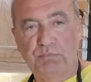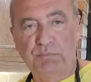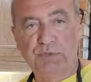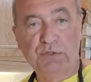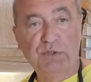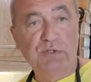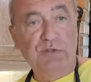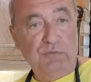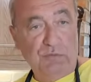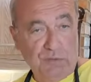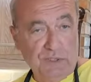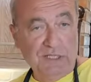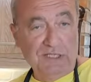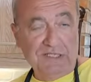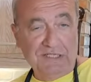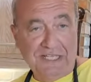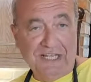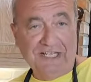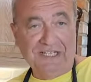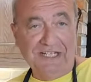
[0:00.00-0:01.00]
Beautiful,
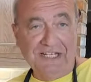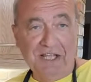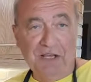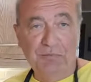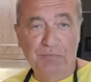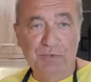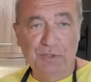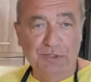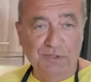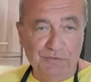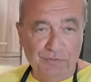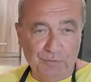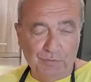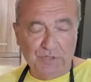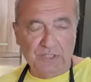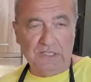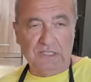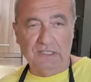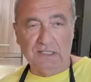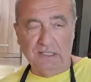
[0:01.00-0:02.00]
exactly how beautiful
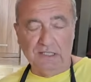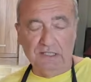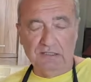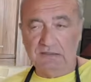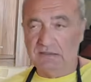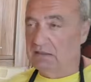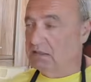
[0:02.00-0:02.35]
brisket is.